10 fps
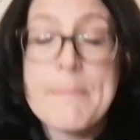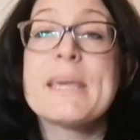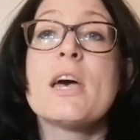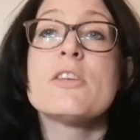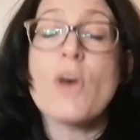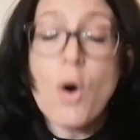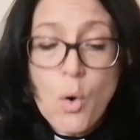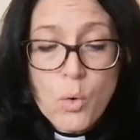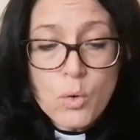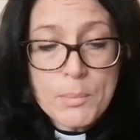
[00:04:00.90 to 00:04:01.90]
"Because
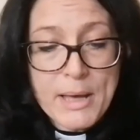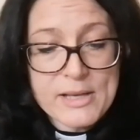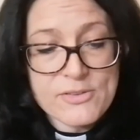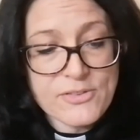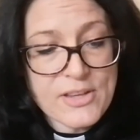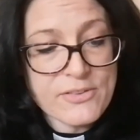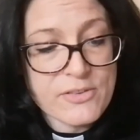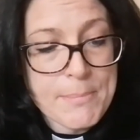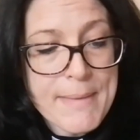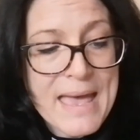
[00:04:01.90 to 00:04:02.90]
all my
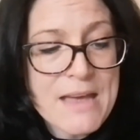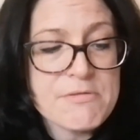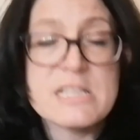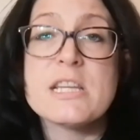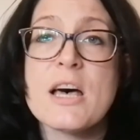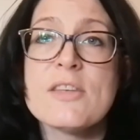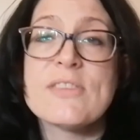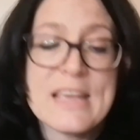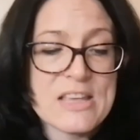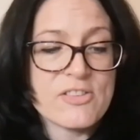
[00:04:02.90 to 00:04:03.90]
sister Mary does
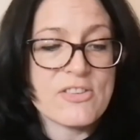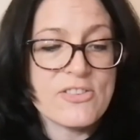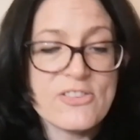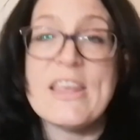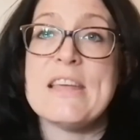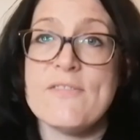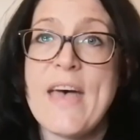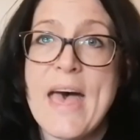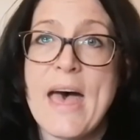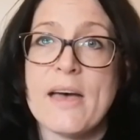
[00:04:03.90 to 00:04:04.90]
is sit
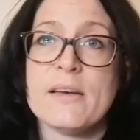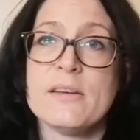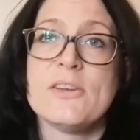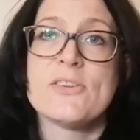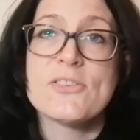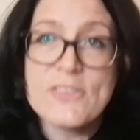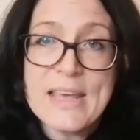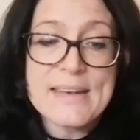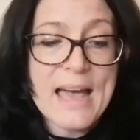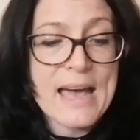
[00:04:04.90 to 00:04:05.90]
there,
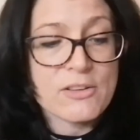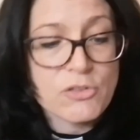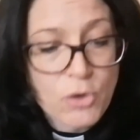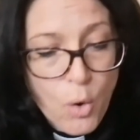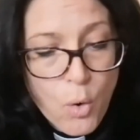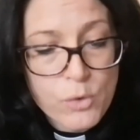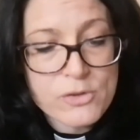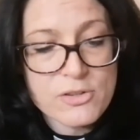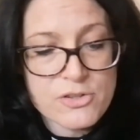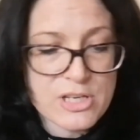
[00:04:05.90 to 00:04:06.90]
sit and
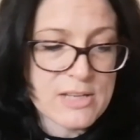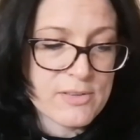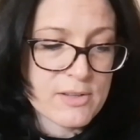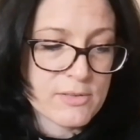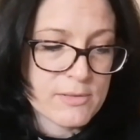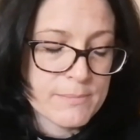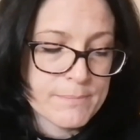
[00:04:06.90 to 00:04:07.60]
talk to Jesus."